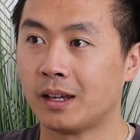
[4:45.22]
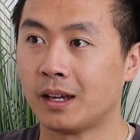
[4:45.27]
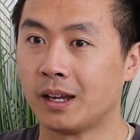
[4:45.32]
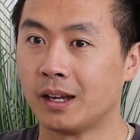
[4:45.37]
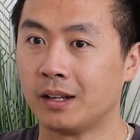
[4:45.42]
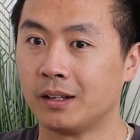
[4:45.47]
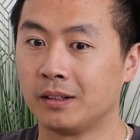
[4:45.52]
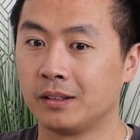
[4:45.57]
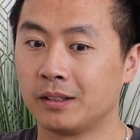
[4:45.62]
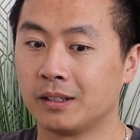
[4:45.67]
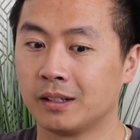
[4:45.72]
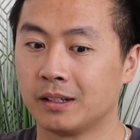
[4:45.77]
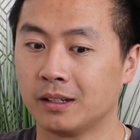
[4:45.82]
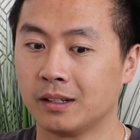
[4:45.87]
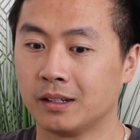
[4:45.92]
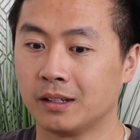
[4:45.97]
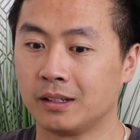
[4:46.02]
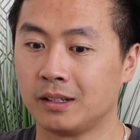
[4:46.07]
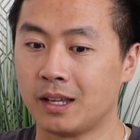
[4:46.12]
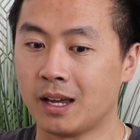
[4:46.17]
And
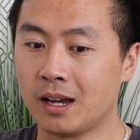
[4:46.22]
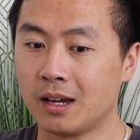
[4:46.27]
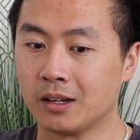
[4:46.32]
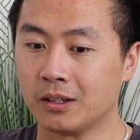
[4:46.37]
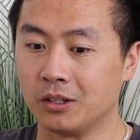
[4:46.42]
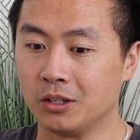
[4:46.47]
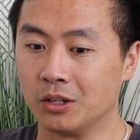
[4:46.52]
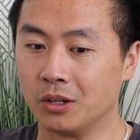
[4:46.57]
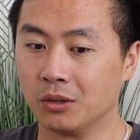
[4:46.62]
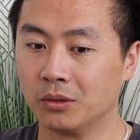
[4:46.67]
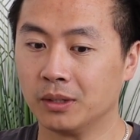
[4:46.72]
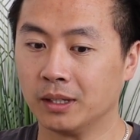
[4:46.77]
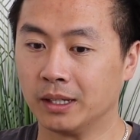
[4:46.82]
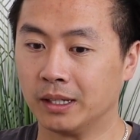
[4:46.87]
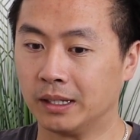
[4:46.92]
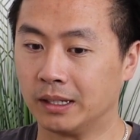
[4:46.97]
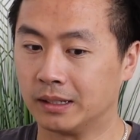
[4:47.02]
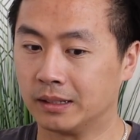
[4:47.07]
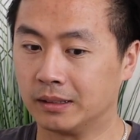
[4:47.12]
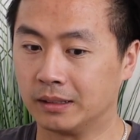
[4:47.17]
yeah,
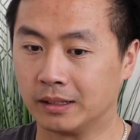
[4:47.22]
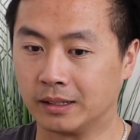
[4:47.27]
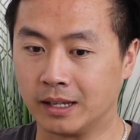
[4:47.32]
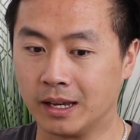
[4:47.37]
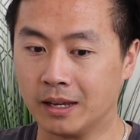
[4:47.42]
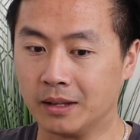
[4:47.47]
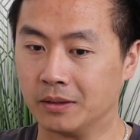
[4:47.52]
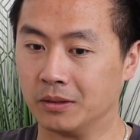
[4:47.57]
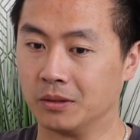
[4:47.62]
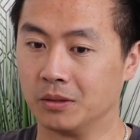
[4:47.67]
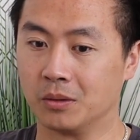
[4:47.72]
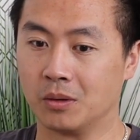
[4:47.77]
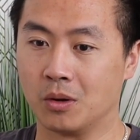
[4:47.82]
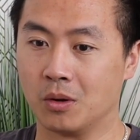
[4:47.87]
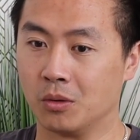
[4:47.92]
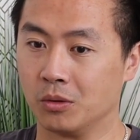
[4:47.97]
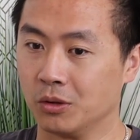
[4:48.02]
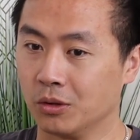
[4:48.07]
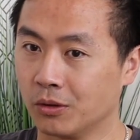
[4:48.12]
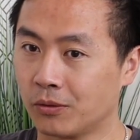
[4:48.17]
like again,
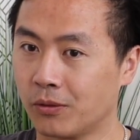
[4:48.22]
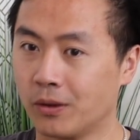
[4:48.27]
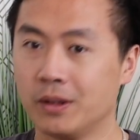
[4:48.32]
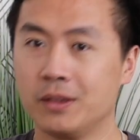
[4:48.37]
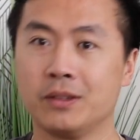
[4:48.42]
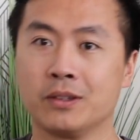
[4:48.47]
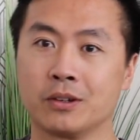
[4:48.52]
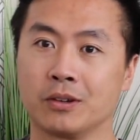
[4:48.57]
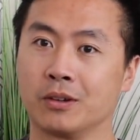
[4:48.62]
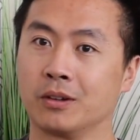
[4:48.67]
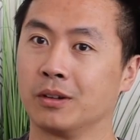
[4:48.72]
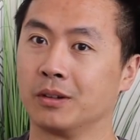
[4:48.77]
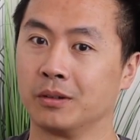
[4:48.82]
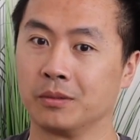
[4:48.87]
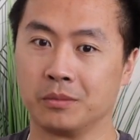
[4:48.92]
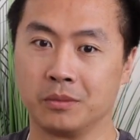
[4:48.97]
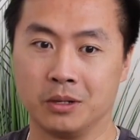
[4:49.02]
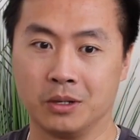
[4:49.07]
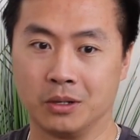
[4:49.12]
all your friends are,